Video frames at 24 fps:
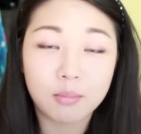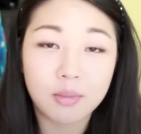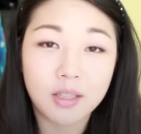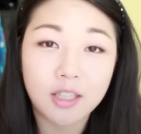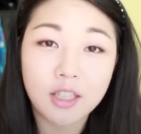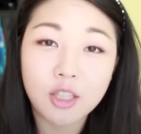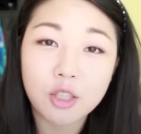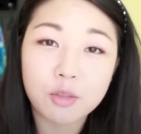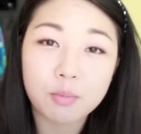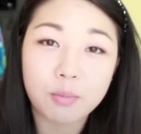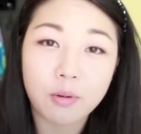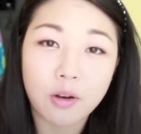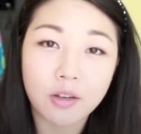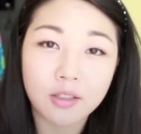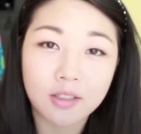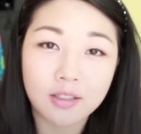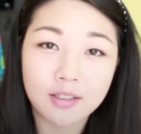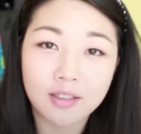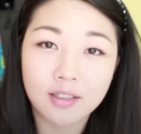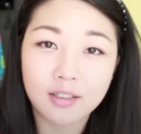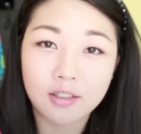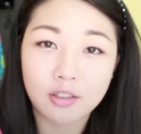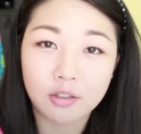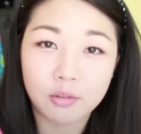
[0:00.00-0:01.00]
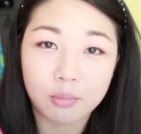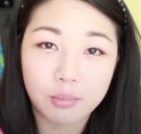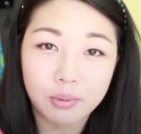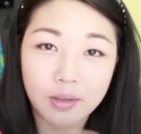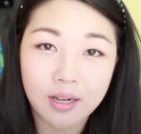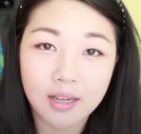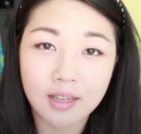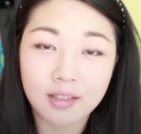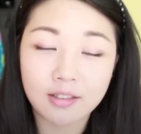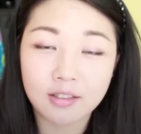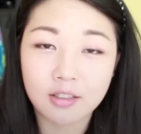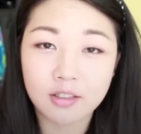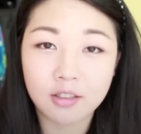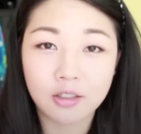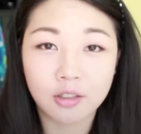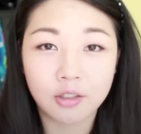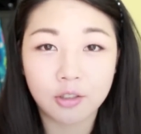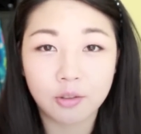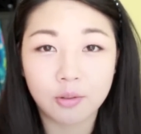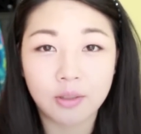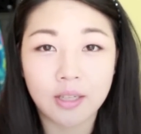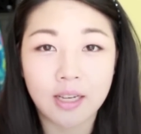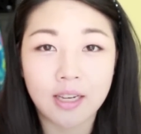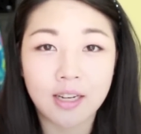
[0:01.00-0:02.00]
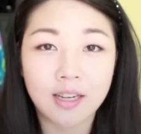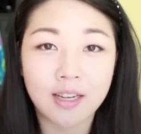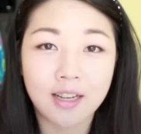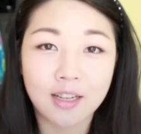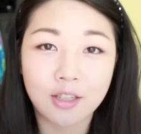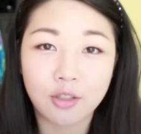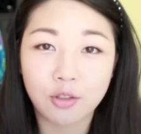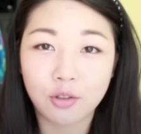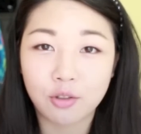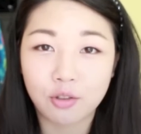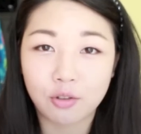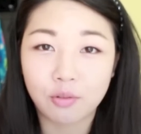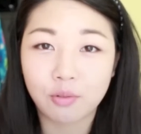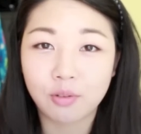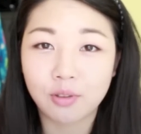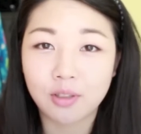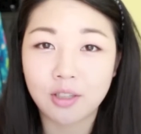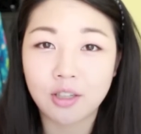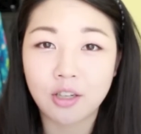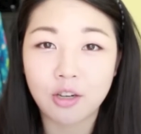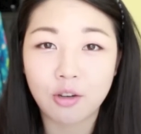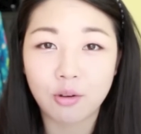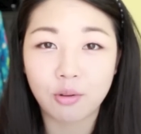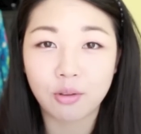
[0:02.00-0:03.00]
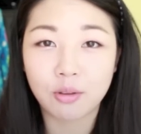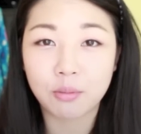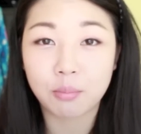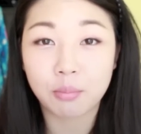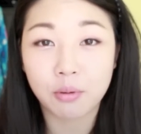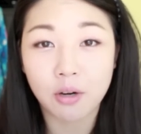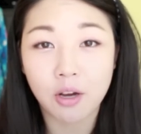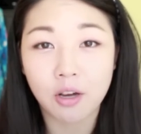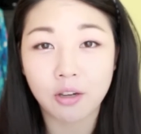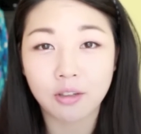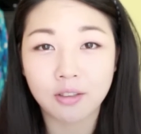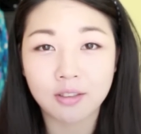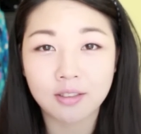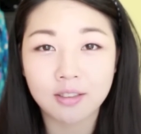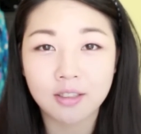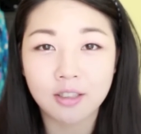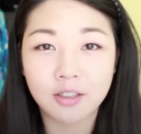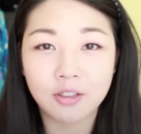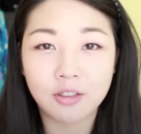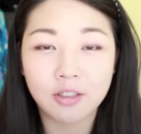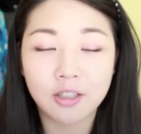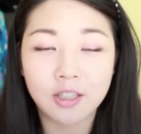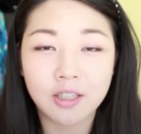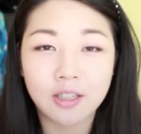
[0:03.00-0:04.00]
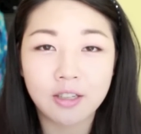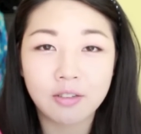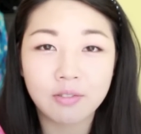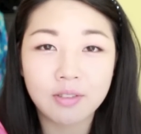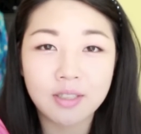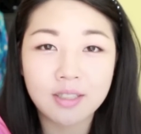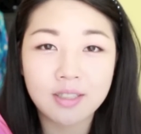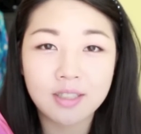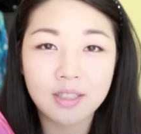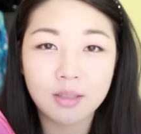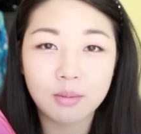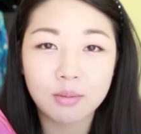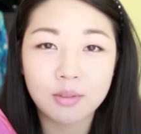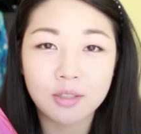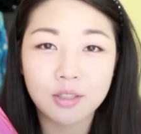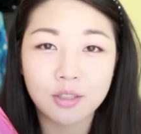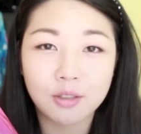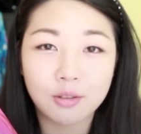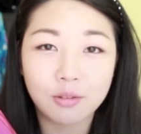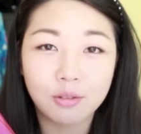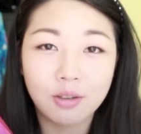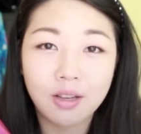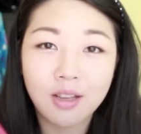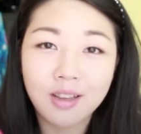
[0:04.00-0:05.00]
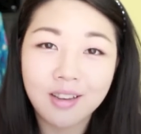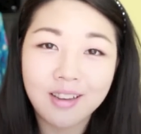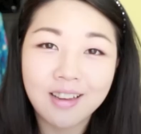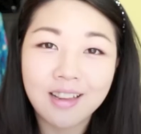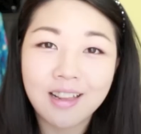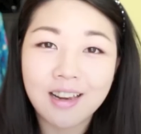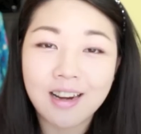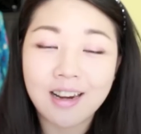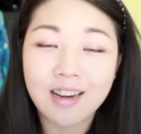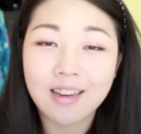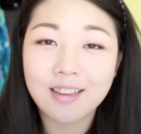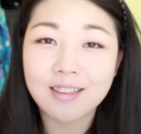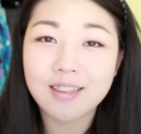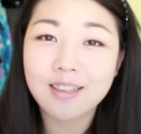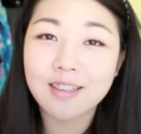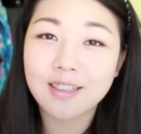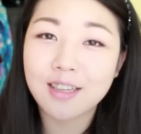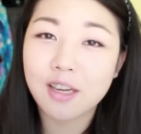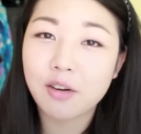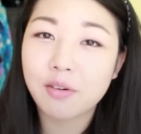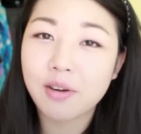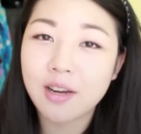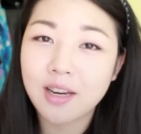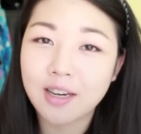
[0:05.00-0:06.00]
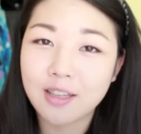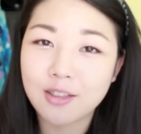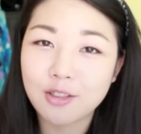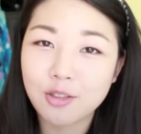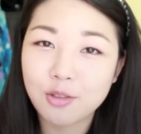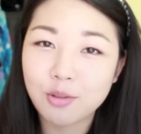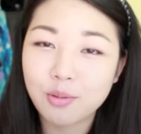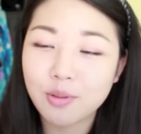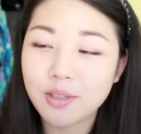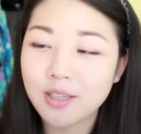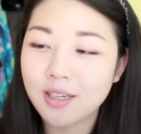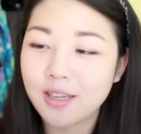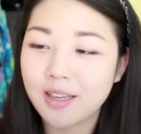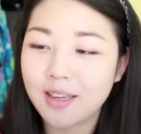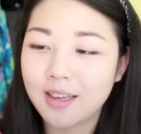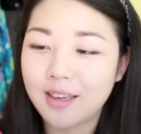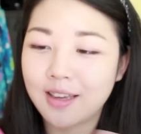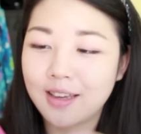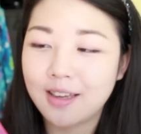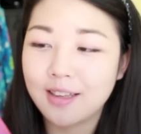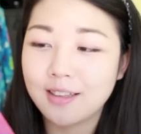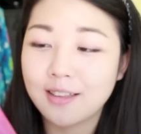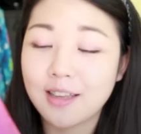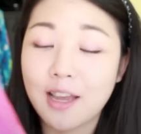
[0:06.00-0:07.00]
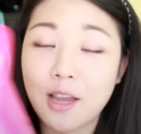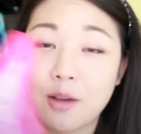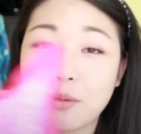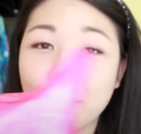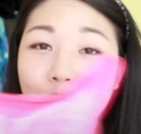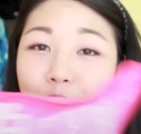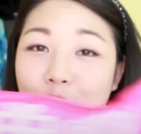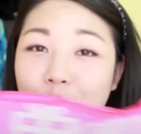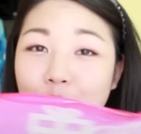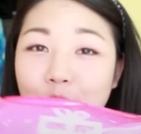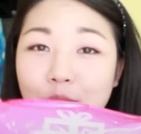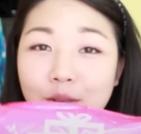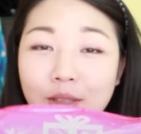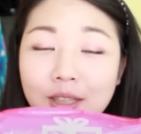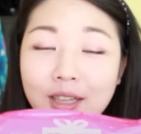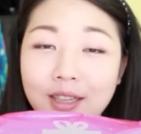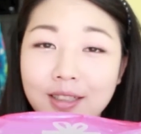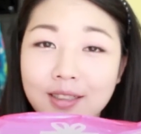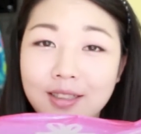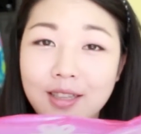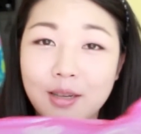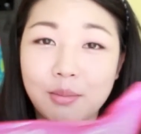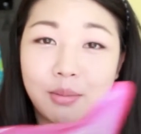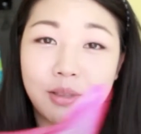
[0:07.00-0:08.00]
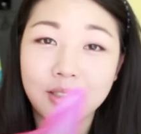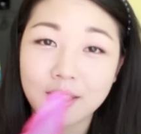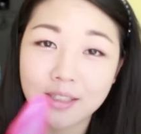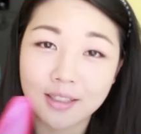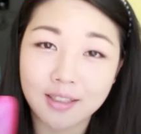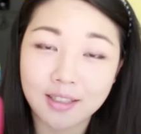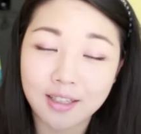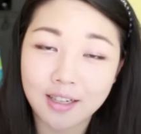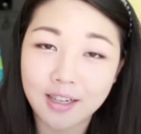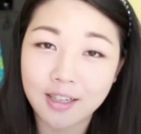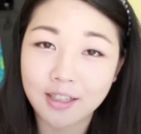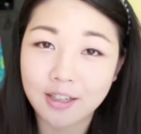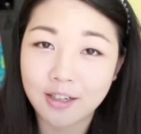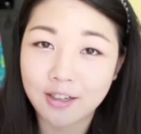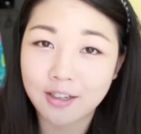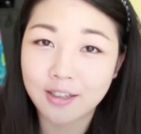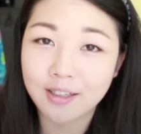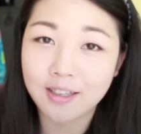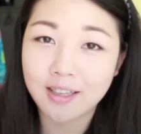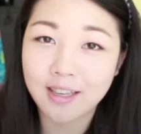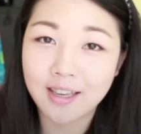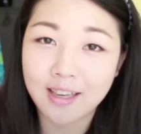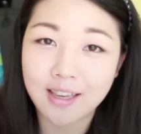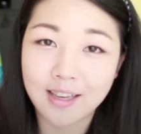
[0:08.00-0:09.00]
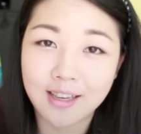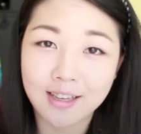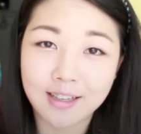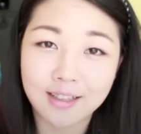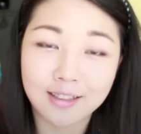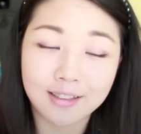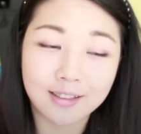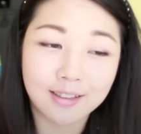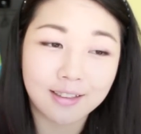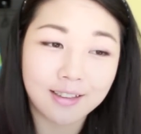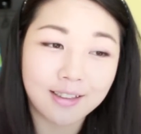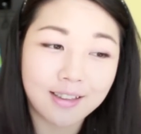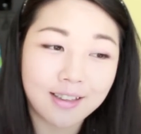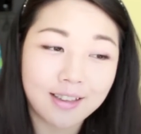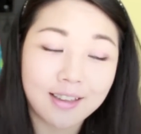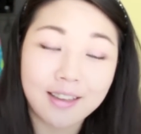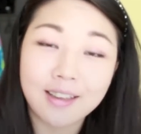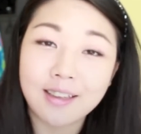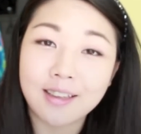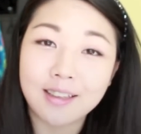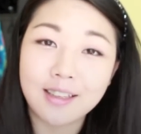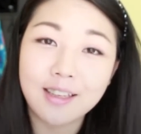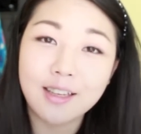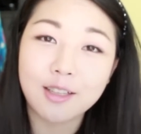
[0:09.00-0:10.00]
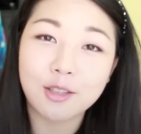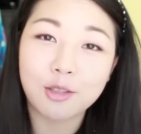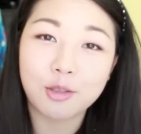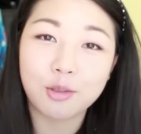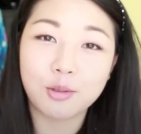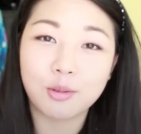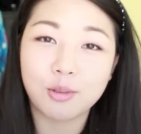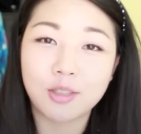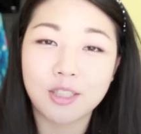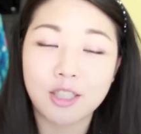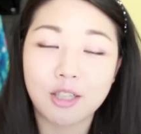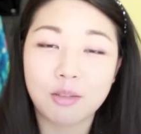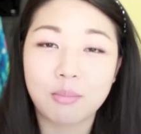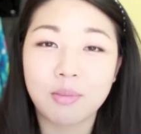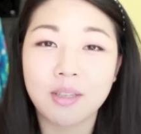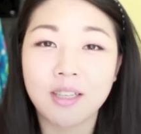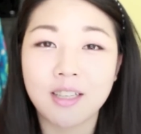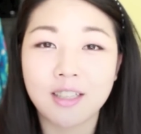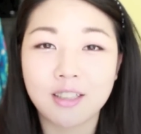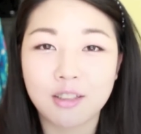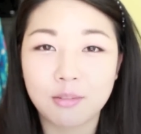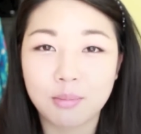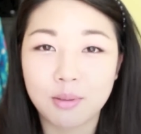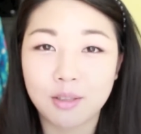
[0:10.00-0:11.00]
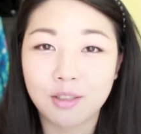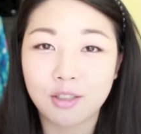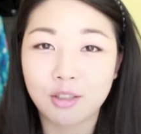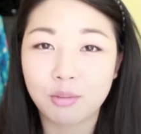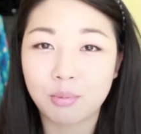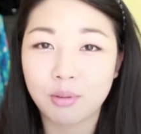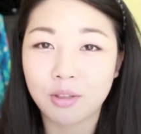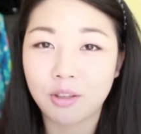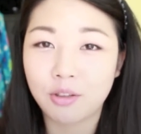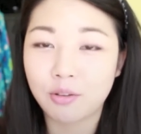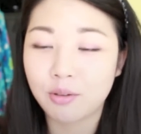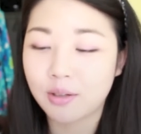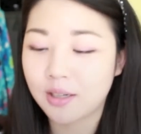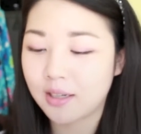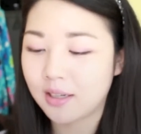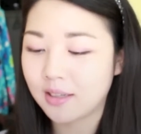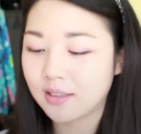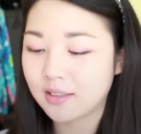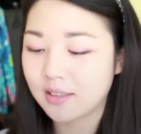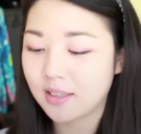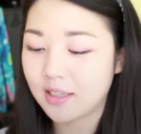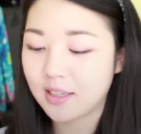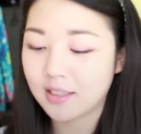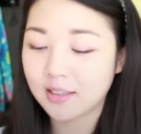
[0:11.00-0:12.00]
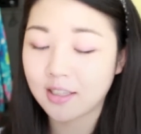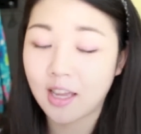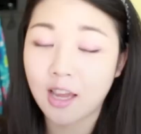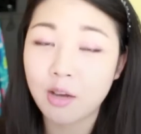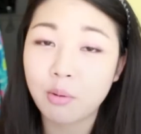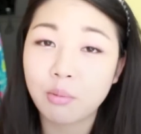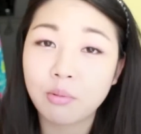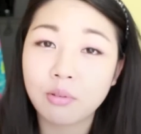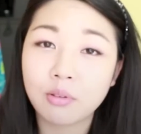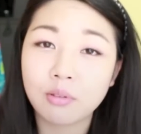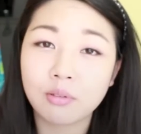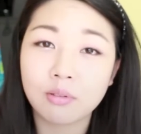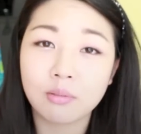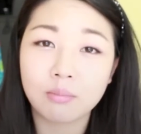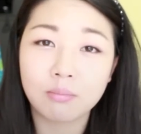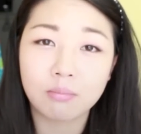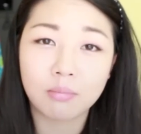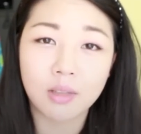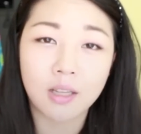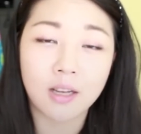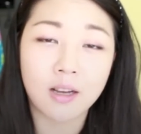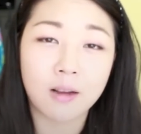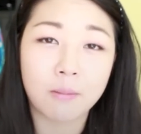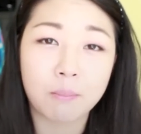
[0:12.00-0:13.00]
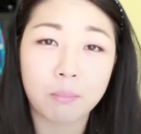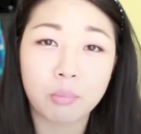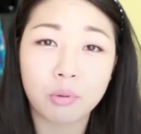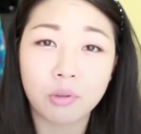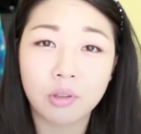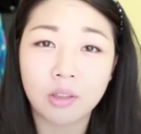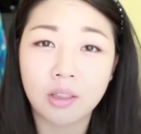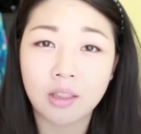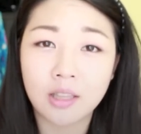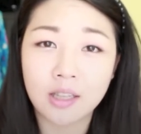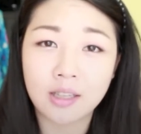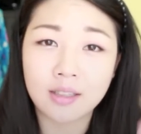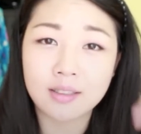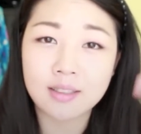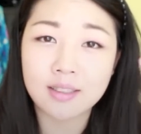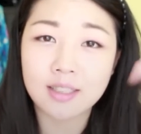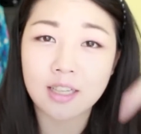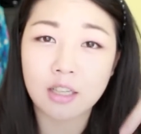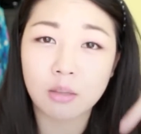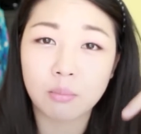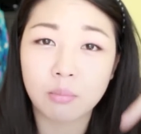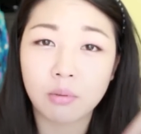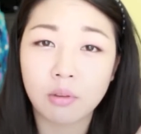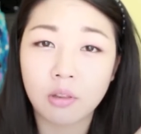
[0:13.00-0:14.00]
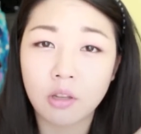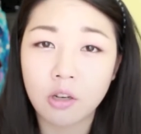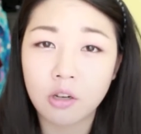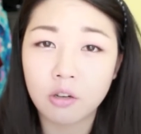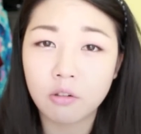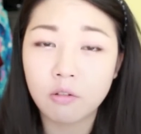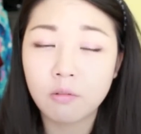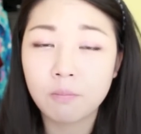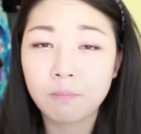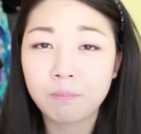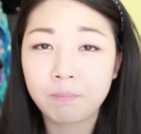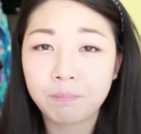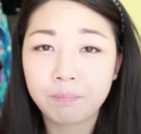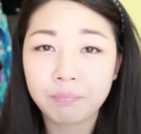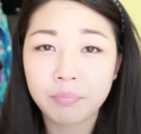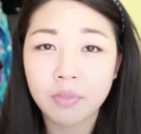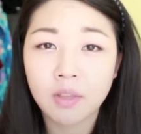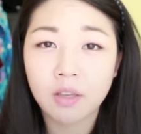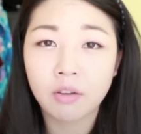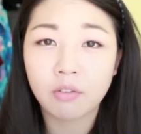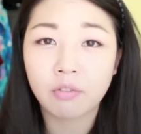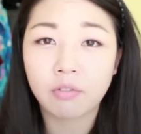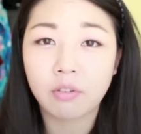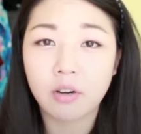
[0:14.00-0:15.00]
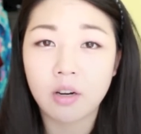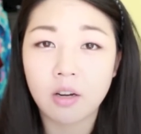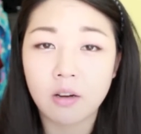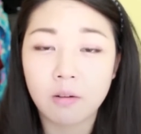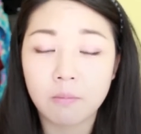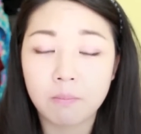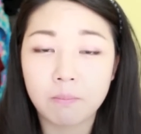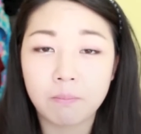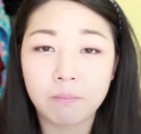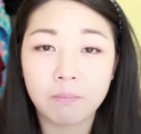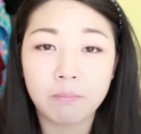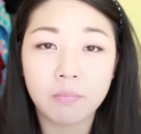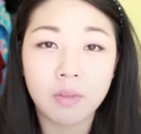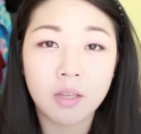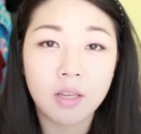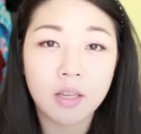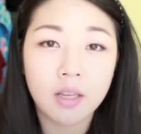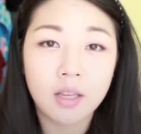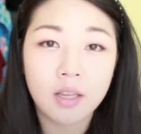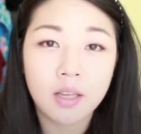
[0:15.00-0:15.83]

each box is a surprise until you get it and you don't really know the products that you're gonna receive. So let's just get right into it and I will show you guys everything that I got and yeah, to share my experience with you guys. And I will put links down below from